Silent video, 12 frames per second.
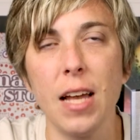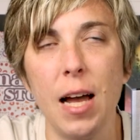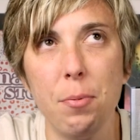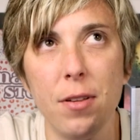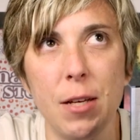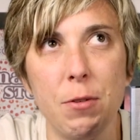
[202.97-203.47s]

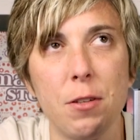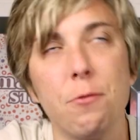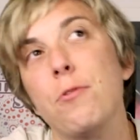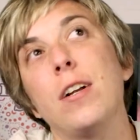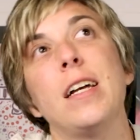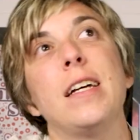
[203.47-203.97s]
I played with a
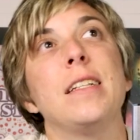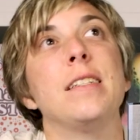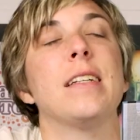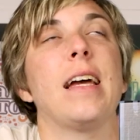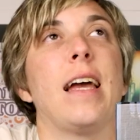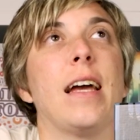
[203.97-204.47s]

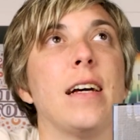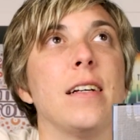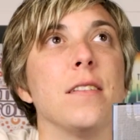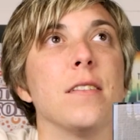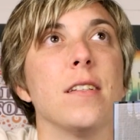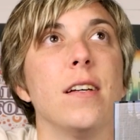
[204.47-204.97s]
friend
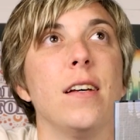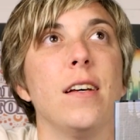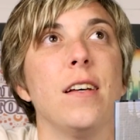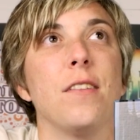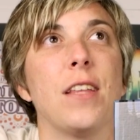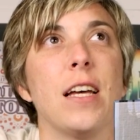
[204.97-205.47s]
and
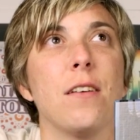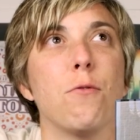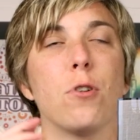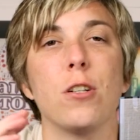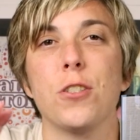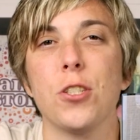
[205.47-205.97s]
they
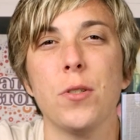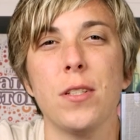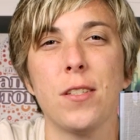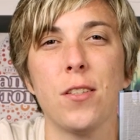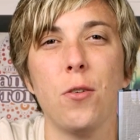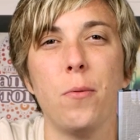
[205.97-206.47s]
weren't doing
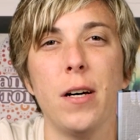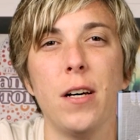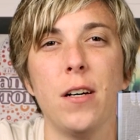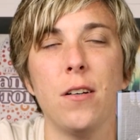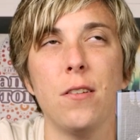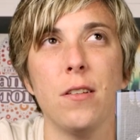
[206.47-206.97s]
so
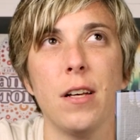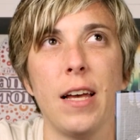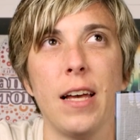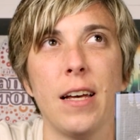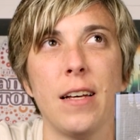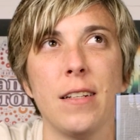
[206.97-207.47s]
well,
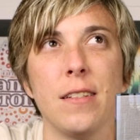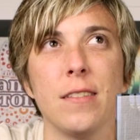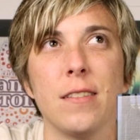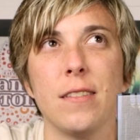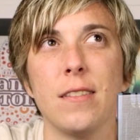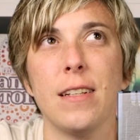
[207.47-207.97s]
and
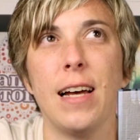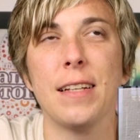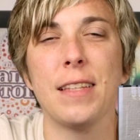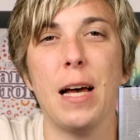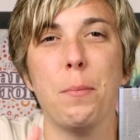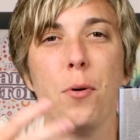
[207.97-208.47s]

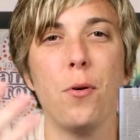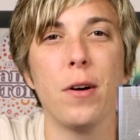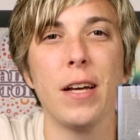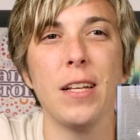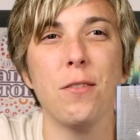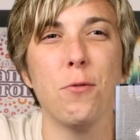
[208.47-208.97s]
at that
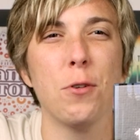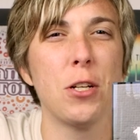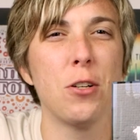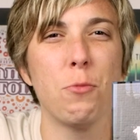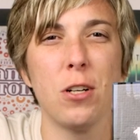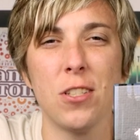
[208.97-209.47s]
point, when
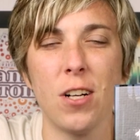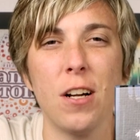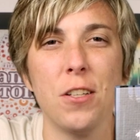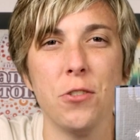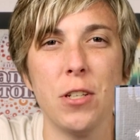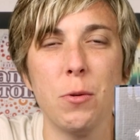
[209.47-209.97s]
you start
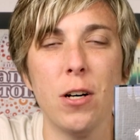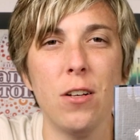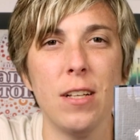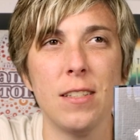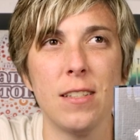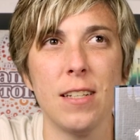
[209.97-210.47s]
not doing well,
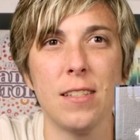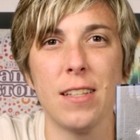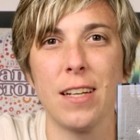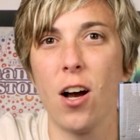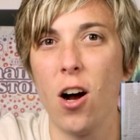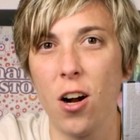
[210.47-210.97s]
it's
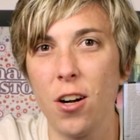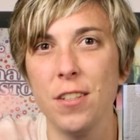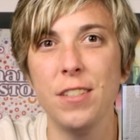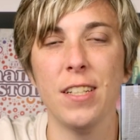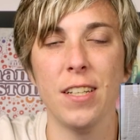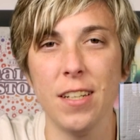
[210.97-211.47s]
like
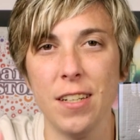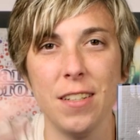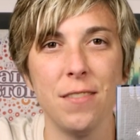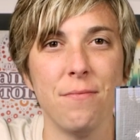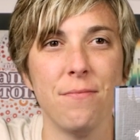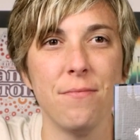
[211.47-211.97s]
hard
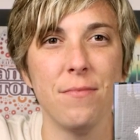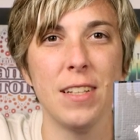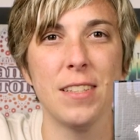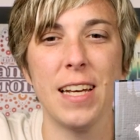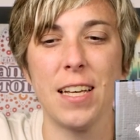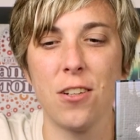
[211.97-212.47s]
to,
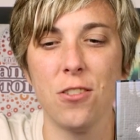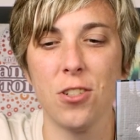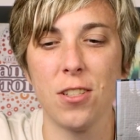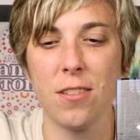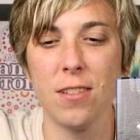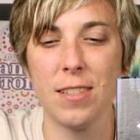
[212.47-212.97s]
it's like your
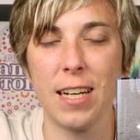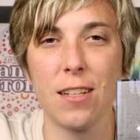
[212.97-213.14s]
ship